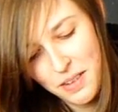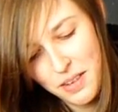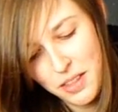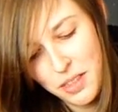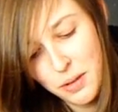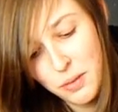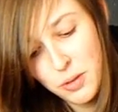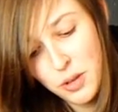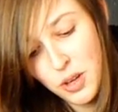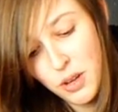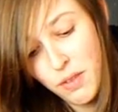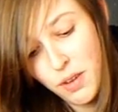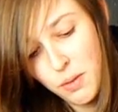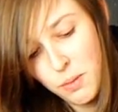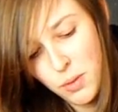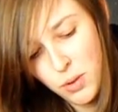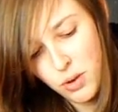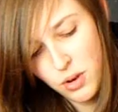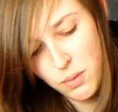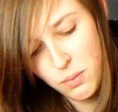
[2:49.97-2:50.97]
With them
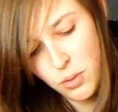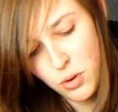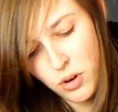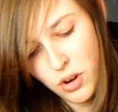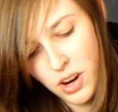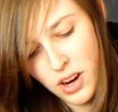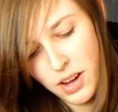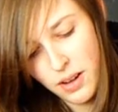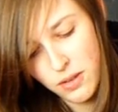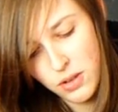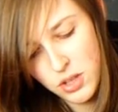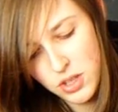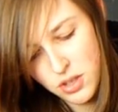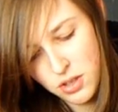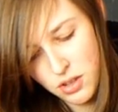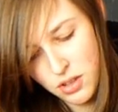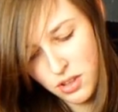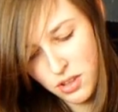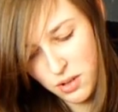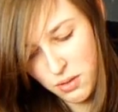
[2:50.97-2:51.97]
grieving more and more, I was
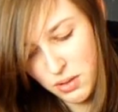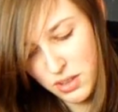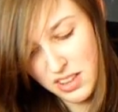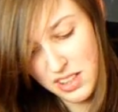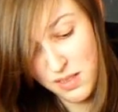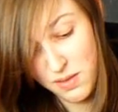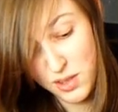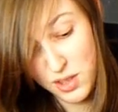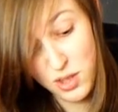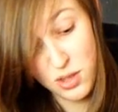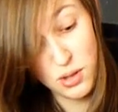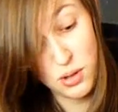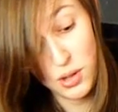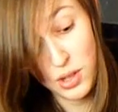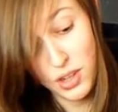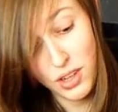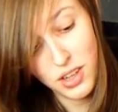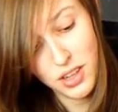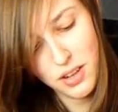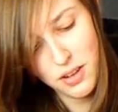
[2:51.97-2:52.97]
sure that it would leave a
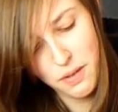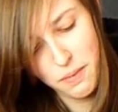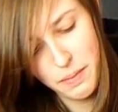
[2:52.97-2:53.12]
score.